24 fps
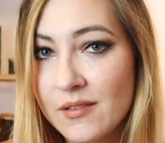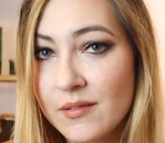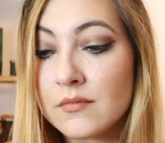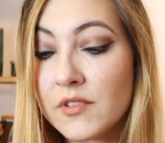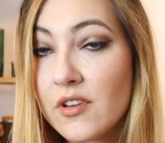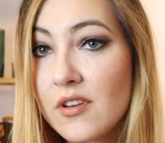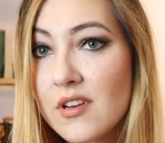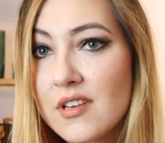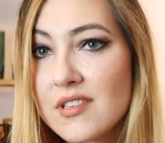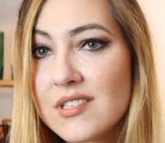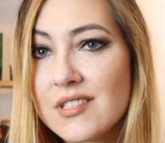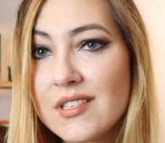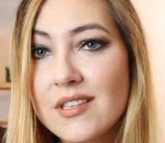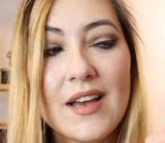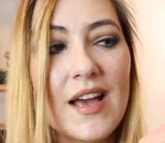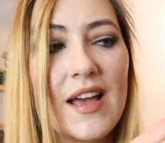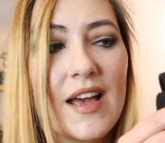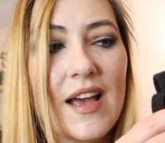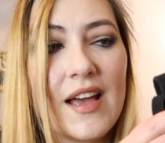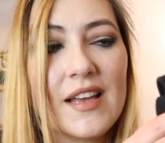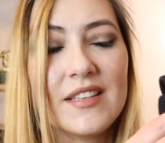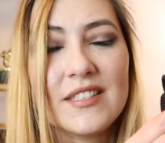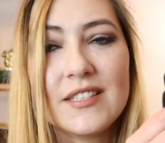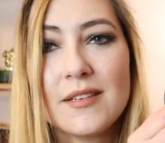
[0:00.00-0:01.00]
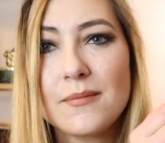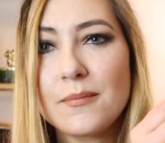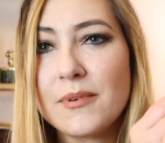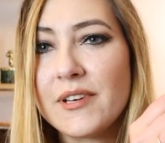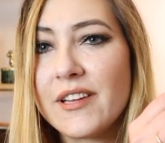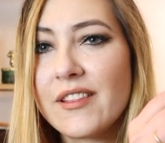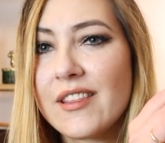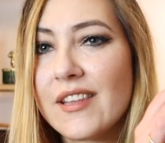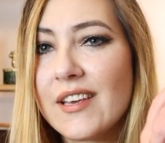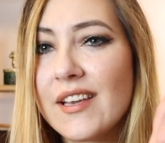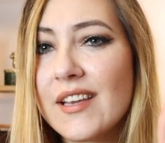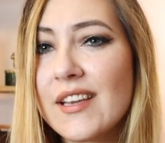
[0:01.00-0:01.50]
because I simply
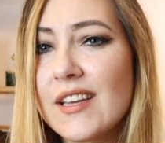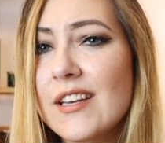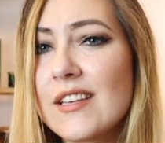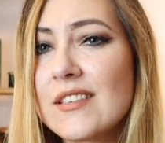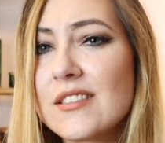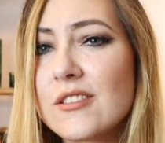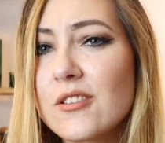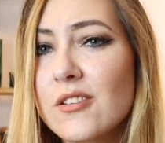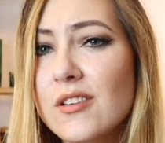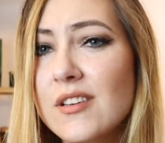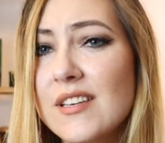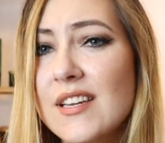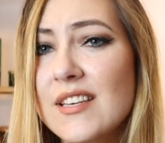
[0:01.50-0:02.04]
think it is not